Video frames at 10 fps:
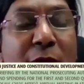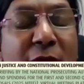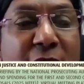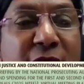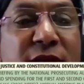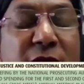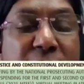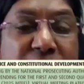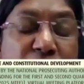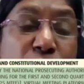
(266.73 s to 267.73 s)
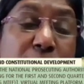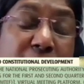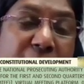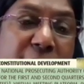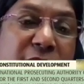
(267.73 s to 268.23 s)
well as the residual
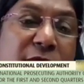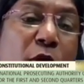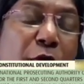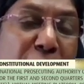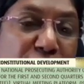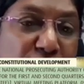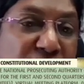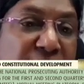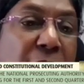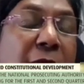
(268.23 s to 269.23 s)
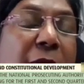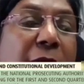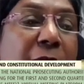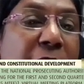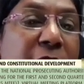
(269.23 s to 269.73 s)
mechanism officials
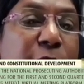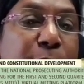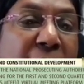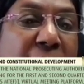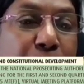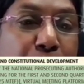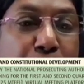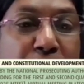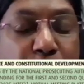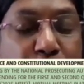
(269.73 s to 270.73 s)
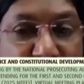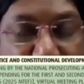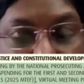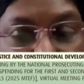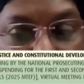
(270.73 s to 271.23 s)
led by Prof.
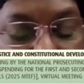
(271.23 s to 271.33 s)
Mosala